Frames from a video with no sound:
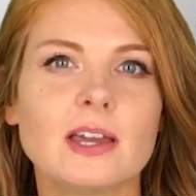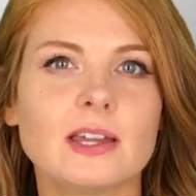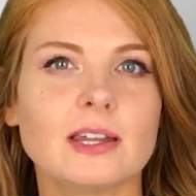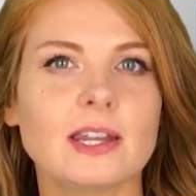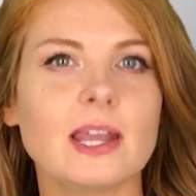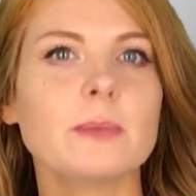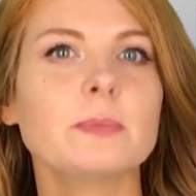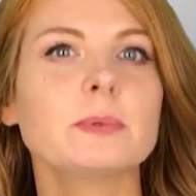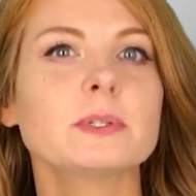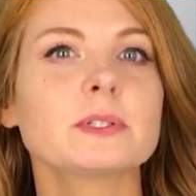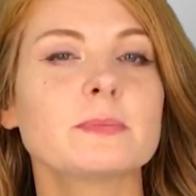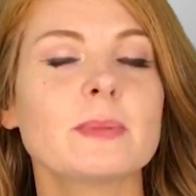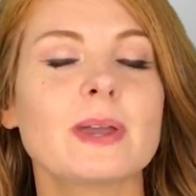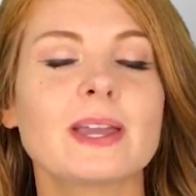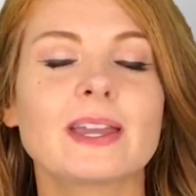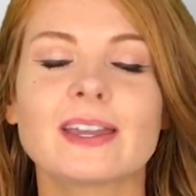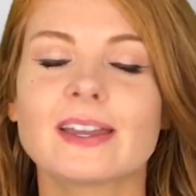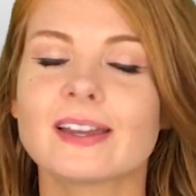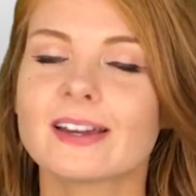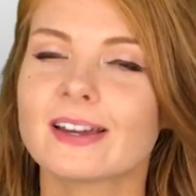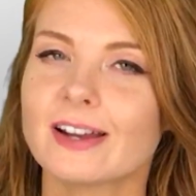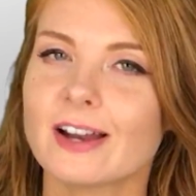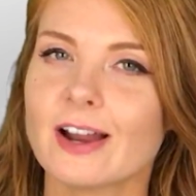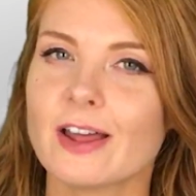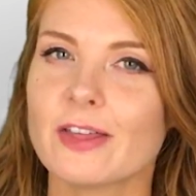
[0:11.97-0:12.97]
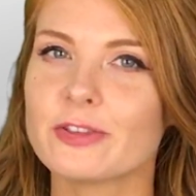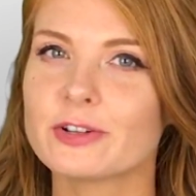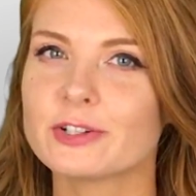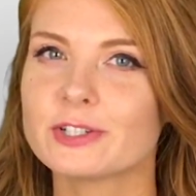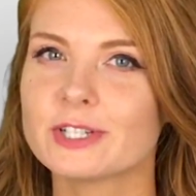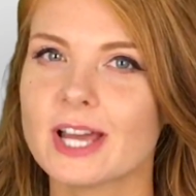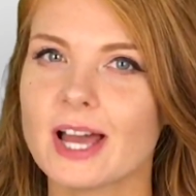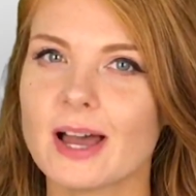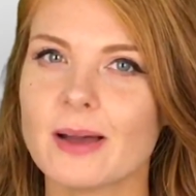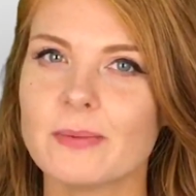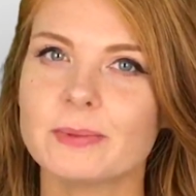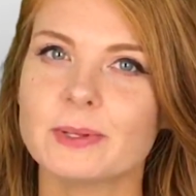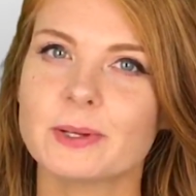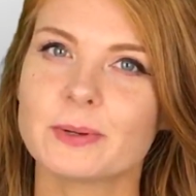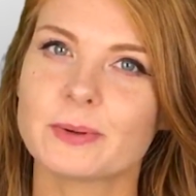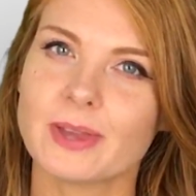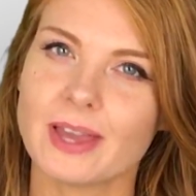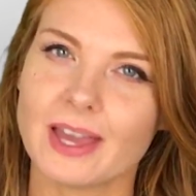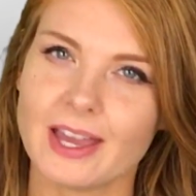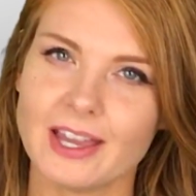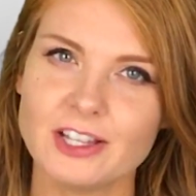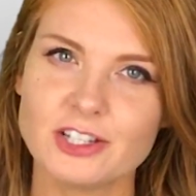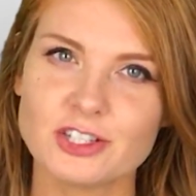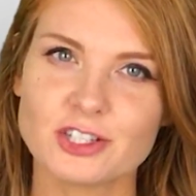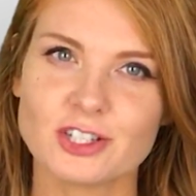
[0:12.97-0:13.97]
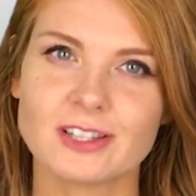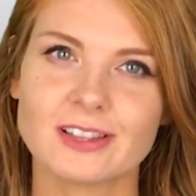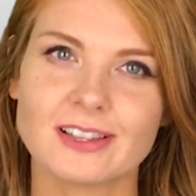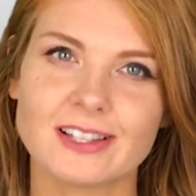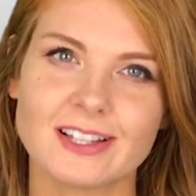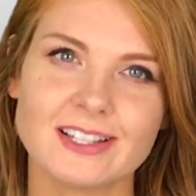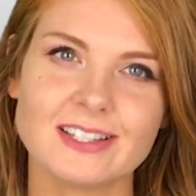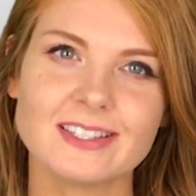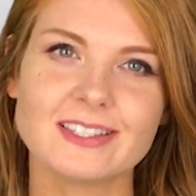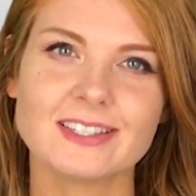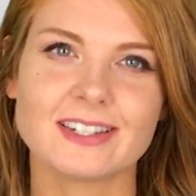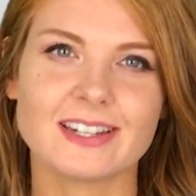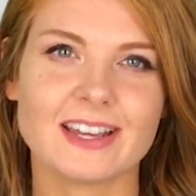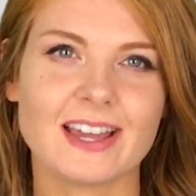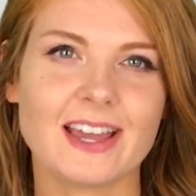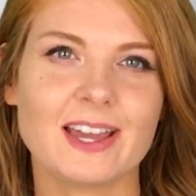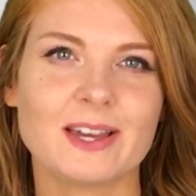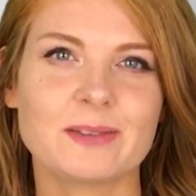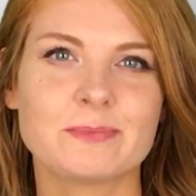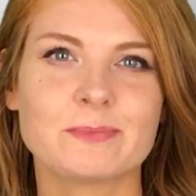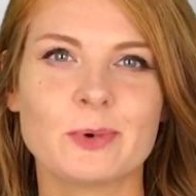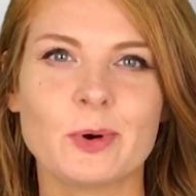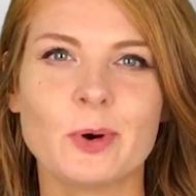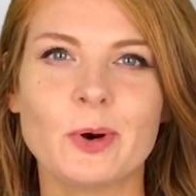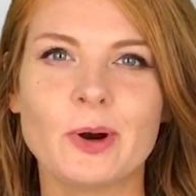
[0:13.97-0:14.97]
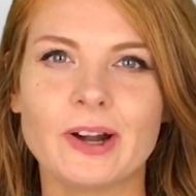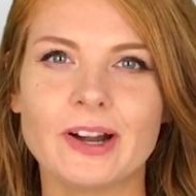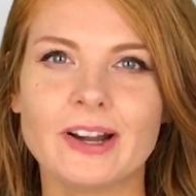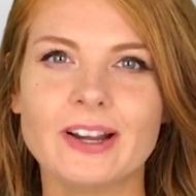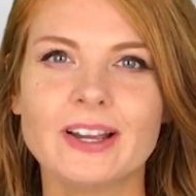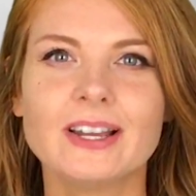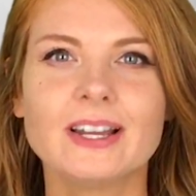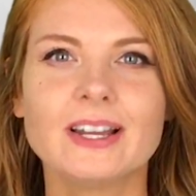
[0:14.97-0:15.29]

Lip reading: Naples making another top location list, and more.